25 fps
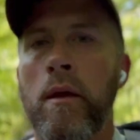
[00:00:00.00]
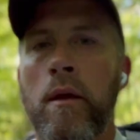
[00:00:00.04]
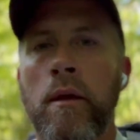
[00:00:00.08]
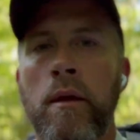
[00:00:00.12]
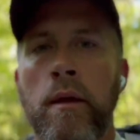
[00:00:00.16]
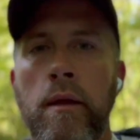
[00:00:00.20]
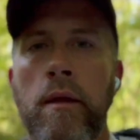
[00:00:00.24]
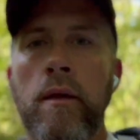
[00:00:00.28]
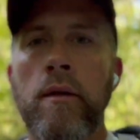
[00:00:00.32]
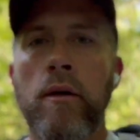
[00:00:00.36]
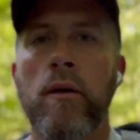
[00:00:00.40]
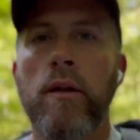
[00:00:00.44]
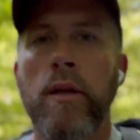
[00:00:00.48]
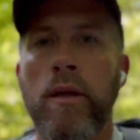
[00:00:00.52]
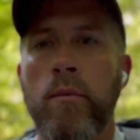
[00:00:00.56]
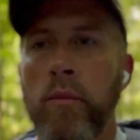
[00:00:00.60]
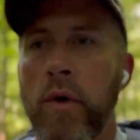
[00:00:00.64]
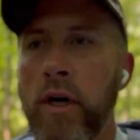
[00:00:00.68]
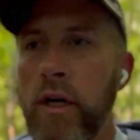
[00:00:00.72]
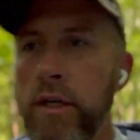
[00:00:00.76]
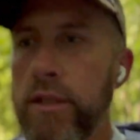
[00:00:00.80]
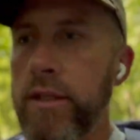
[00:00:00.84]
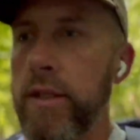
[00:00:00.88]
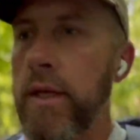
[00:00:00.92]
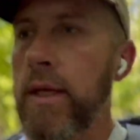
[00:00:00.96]
you don't need
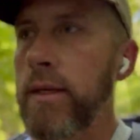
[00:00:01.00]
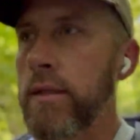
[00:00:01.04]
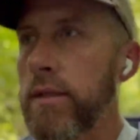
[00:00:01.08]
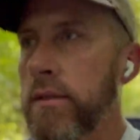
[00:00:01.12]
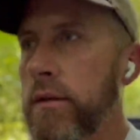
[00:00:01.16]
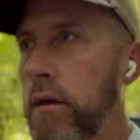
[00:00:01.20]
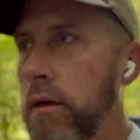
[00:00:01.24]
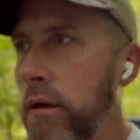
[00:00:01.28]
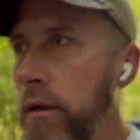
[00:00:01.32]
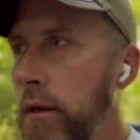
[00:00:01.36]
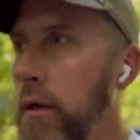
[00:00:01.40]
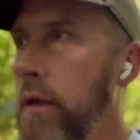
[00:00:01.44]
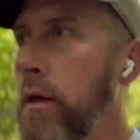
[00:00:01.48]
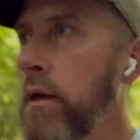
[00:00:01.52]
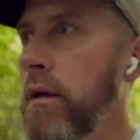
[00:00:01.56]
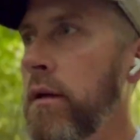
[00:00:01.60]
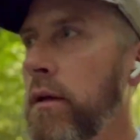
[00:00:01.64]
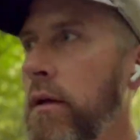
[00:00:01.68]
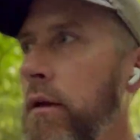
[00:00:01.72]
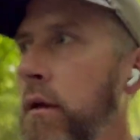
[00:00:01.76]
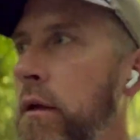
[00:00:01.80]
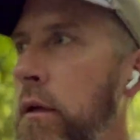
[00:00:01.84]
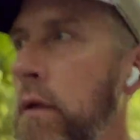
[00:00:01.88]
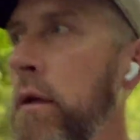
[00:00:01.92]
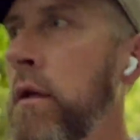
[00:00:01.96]
much to get started.
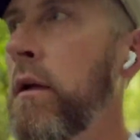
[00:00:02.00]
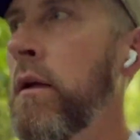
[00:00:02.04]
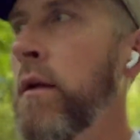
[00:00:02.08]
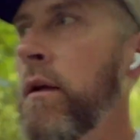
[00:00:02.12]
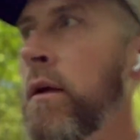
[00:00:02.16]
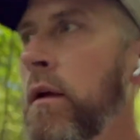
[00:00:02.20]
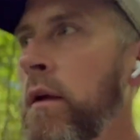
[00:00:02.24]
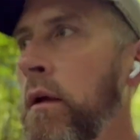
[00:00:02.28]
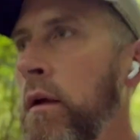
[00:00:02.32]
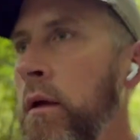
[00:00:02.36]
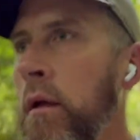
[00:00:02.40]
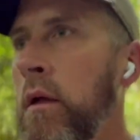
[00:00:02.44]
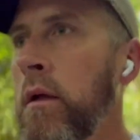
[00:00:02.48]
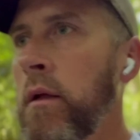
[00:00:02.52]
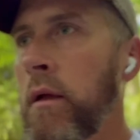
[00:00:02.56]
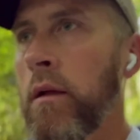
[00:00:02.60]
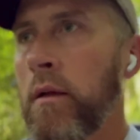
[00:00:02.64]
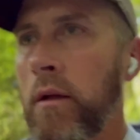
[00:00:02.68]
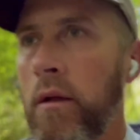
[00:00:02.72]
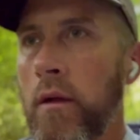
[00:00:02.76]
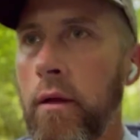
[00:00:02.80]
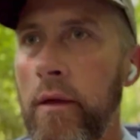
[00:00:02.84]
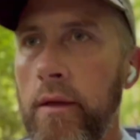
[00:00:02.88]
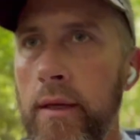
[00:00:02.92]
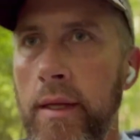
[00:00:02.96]

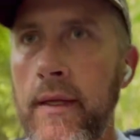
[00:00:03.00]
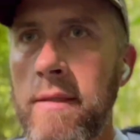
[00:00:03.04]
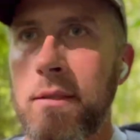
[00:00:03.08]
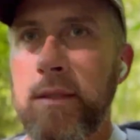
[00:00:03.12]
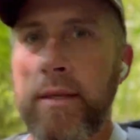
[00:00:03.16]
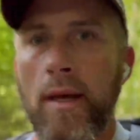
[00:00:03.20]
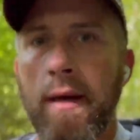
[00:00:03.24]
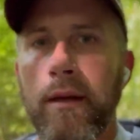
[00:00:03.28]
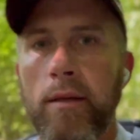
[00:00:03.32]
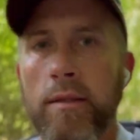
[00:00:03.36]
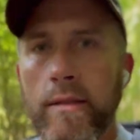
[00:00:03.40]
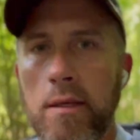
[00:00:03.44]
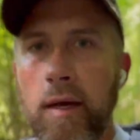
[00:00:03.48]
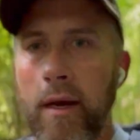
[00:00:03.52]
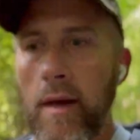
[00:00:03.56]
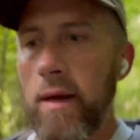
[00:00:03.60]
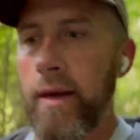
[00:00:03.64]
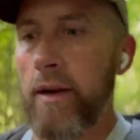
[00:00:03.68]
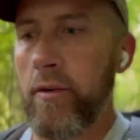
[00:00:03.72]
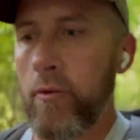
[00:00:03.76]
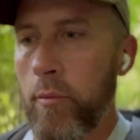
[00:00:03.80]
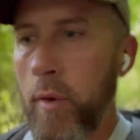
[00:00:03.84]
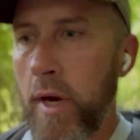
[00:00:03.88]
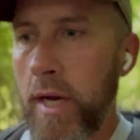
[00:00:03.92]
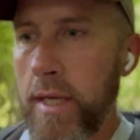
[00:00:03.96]
All you need is the outside.
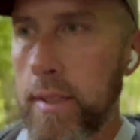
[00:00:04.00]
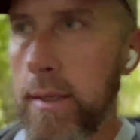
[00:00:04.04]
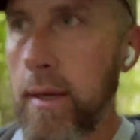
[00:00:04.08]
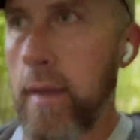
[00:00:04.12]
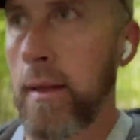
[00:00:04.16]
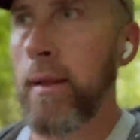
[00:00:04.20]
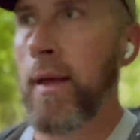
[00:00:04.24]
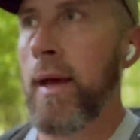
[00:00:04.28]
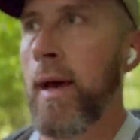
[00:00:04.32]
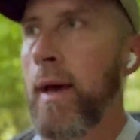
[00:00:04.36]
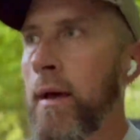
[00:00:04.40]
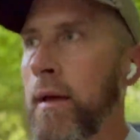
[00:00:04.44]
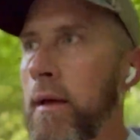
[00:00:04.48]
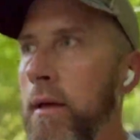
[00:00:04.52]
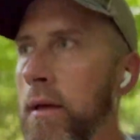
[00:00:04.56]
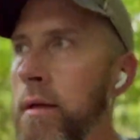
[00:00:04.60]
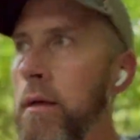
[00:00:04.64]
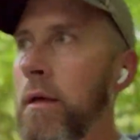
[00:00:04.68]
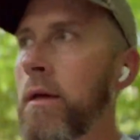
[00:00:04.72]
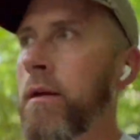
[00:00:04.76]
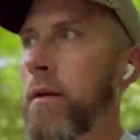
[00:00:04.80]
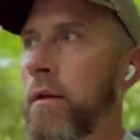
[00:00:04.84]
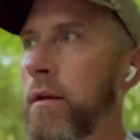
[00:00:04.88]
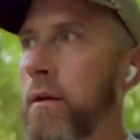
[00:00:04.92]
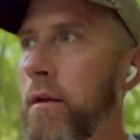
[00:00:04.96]
Everybody's got that.
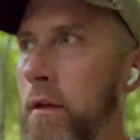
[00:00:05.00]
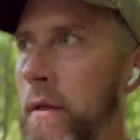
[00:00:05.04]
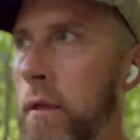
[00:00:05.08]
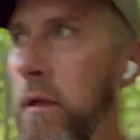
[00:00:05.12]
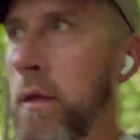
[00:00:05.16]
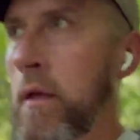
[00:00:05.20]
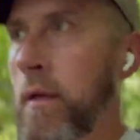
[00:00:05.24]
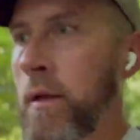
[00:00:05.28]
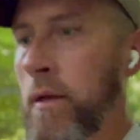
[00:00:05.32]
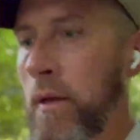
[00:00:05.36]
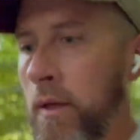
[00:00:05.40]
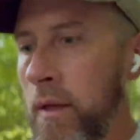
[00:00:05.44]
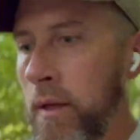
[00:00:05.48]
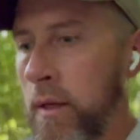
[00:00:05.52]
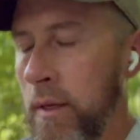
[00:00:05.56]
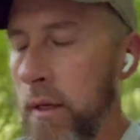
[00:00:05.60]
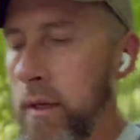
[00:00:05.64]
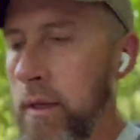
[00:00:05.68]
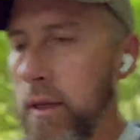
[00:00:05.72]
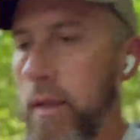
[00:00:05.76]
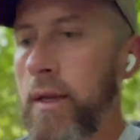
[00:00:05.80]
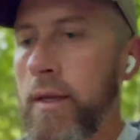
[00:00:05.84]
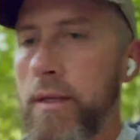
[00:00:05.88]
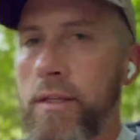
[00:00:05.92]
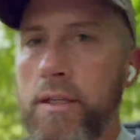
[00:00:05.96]

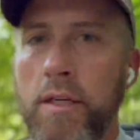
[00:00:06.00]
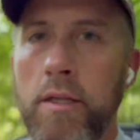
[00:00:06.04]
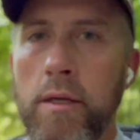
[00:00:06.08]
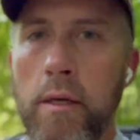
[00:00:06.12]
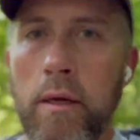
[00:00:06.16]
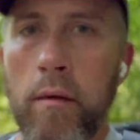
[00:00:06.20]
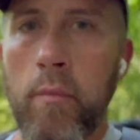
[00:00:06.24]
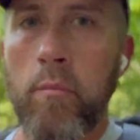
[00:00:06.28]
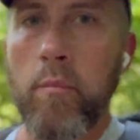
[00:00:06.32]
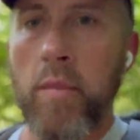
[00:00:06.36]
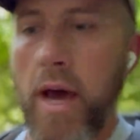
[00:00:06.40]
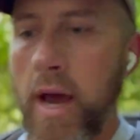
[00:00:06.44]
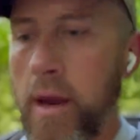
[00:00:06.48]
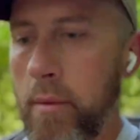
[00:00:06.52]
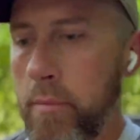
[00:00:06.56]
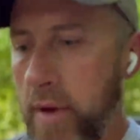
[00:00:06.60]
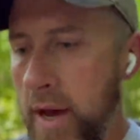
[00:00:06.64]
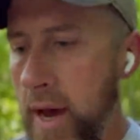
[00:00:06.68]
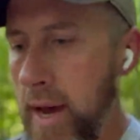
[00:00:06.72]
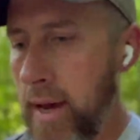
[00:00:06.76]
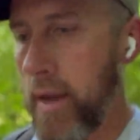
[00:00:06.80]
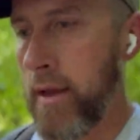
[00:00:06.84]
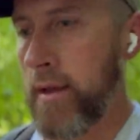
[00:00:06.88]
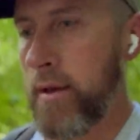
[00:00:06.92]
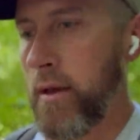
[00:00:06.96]
Get your
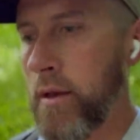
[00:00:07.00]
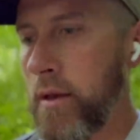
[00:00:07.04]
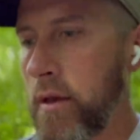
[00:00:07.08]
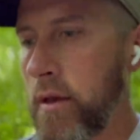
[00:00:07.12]
backpack.